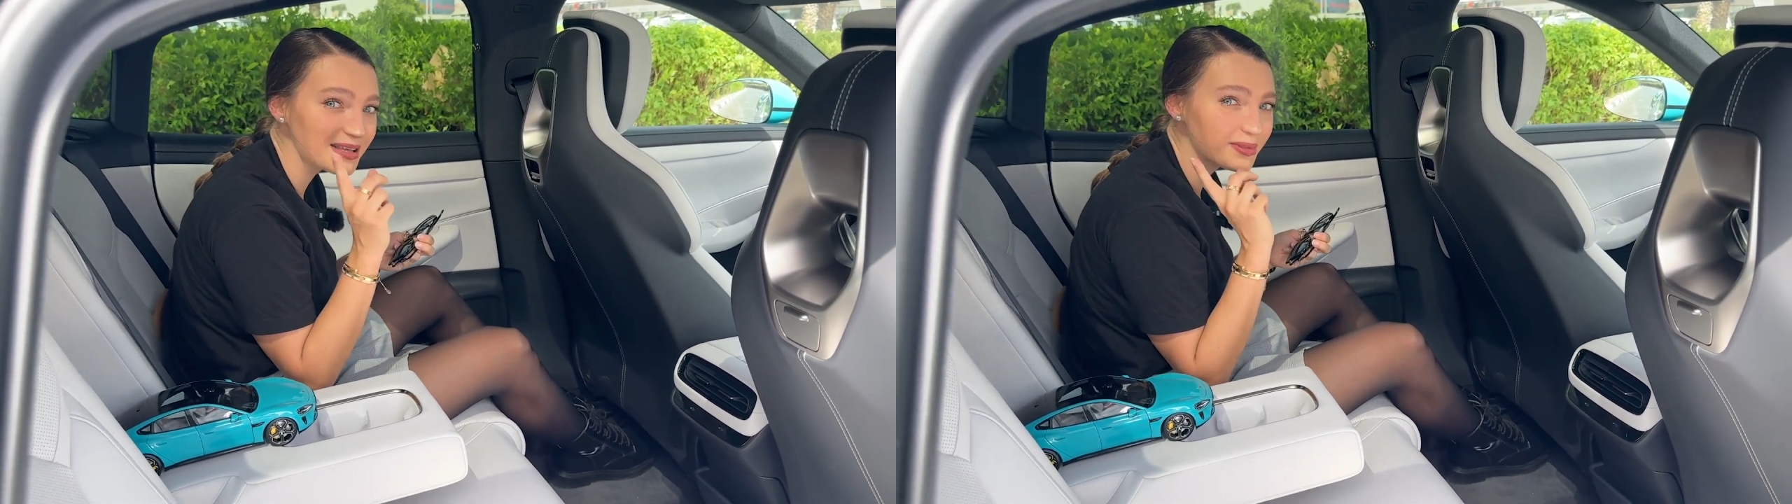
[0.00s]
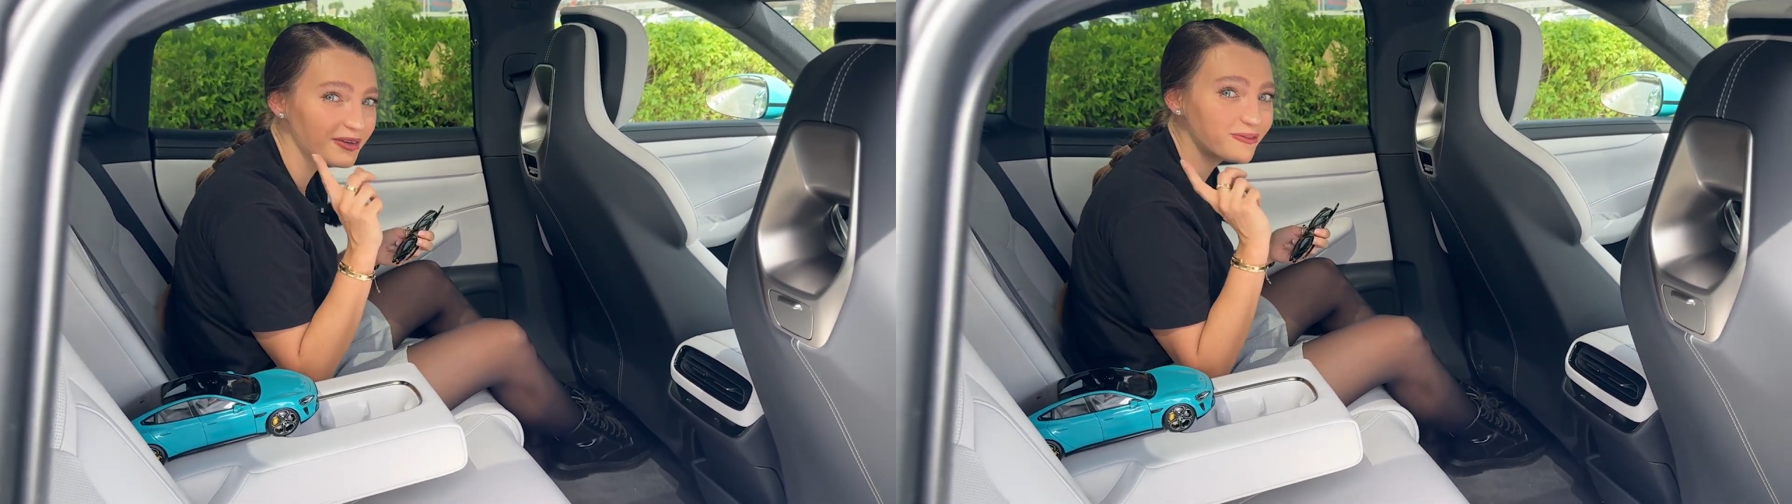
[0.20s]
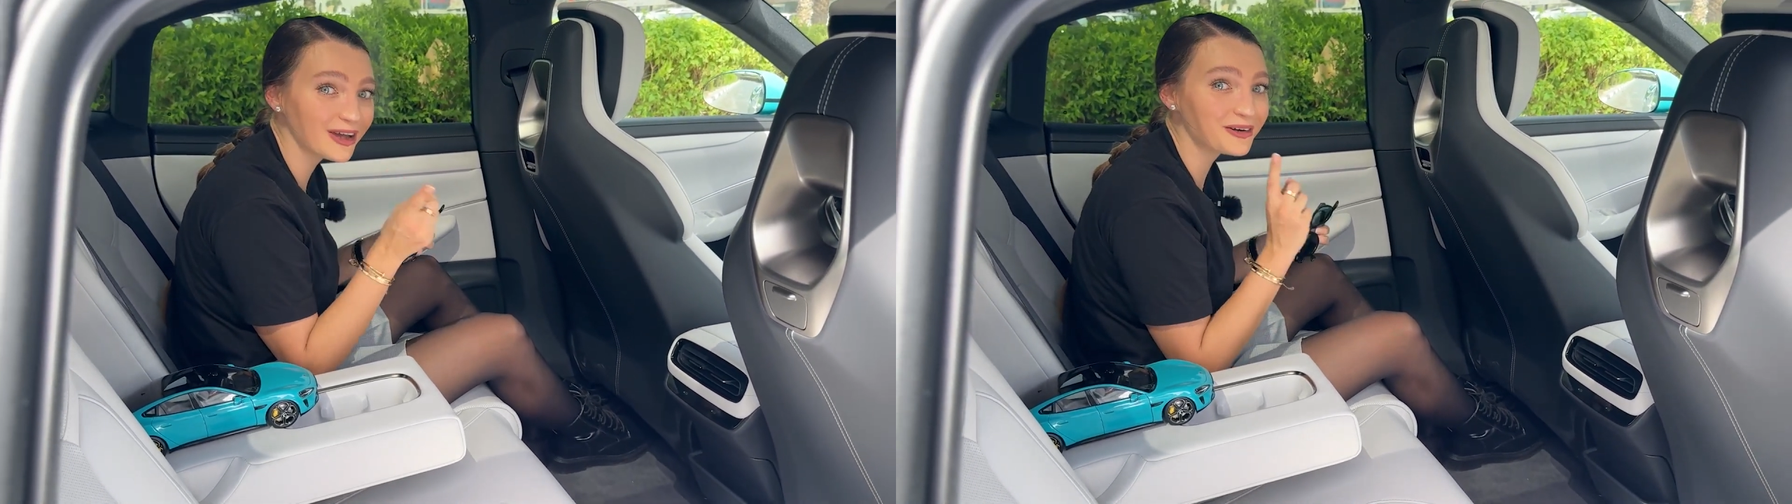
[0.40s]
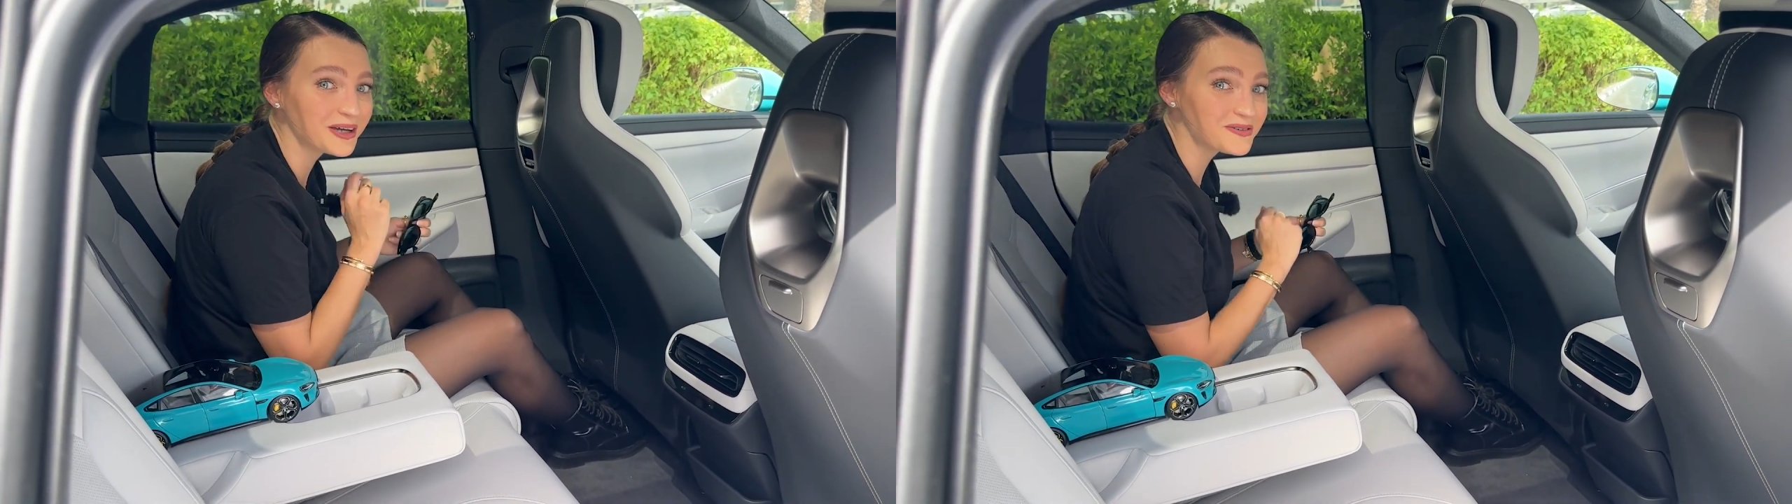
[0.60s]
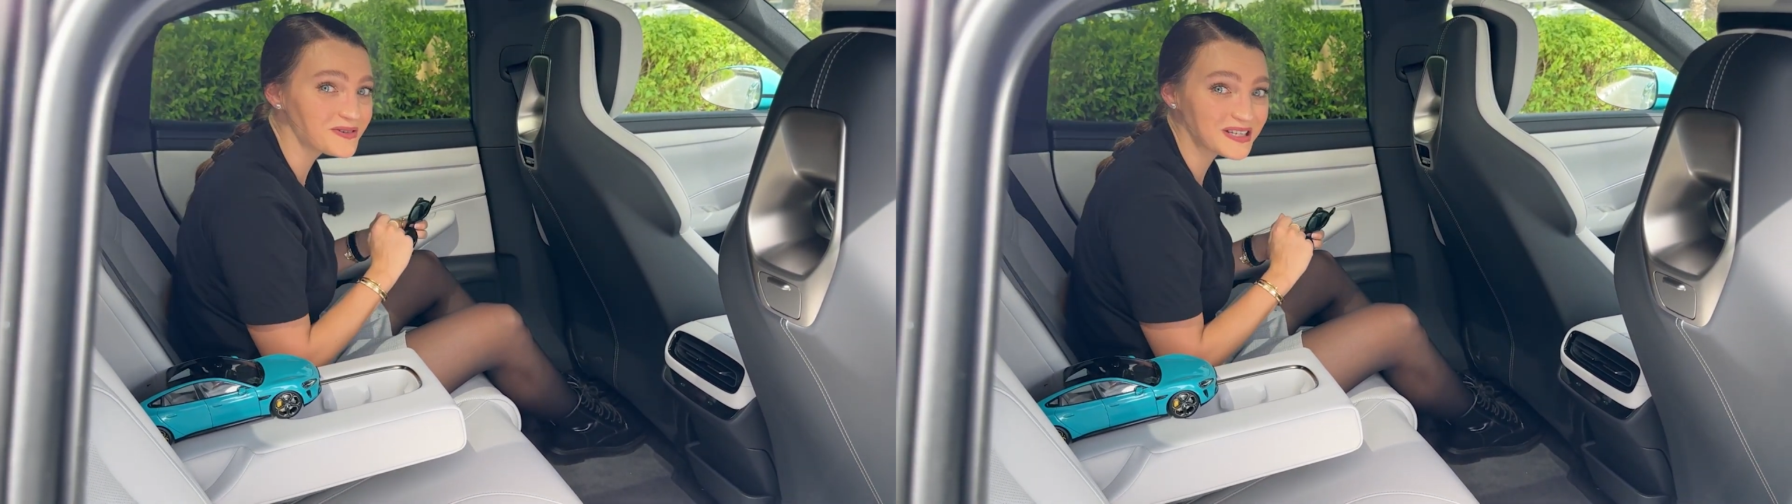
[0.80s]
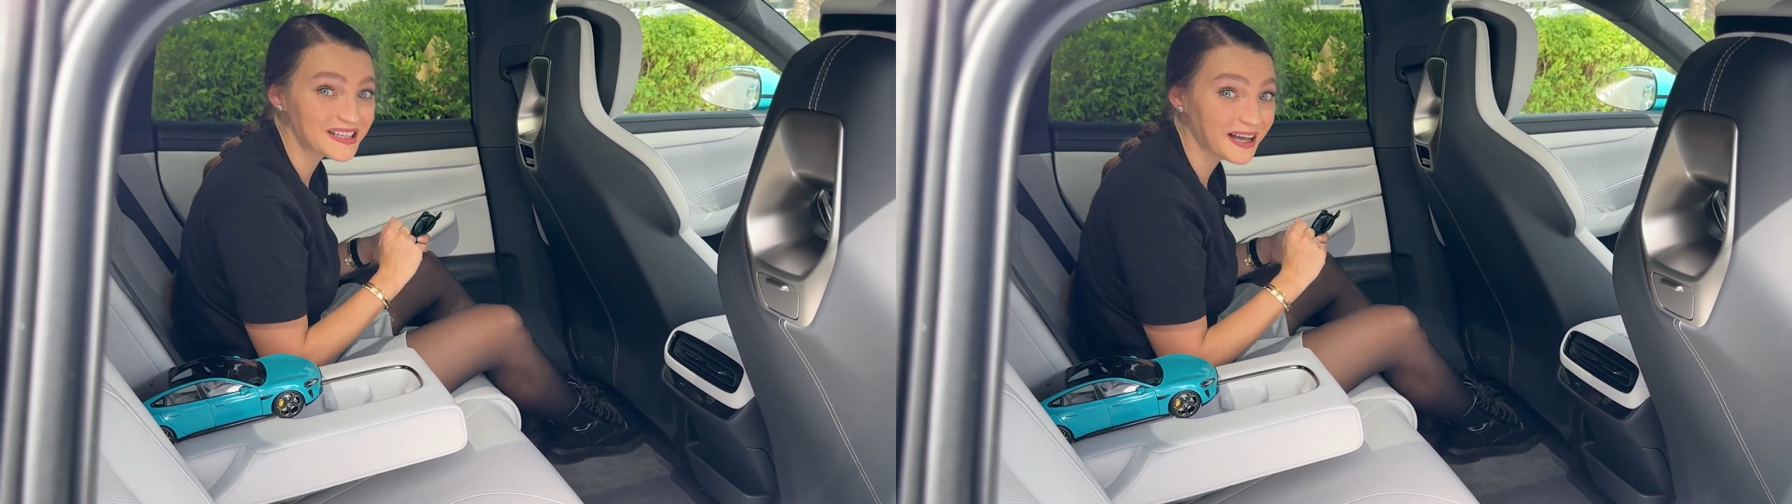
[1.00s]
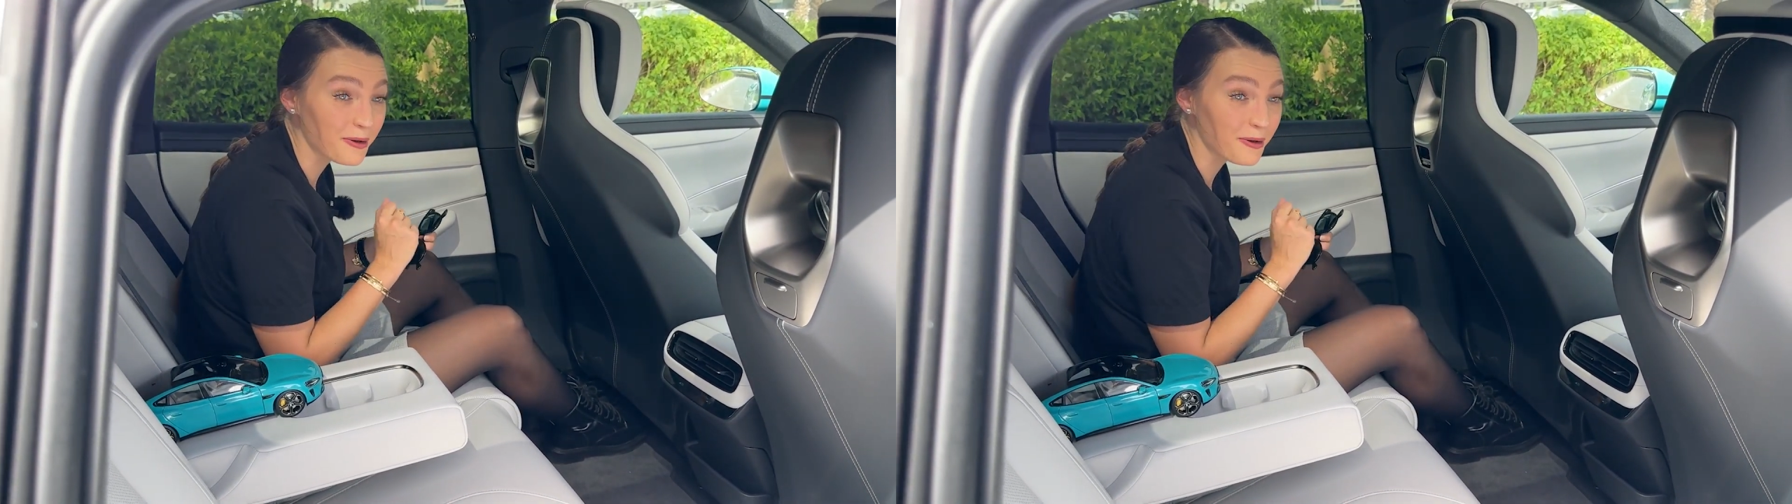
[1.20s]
something very interesting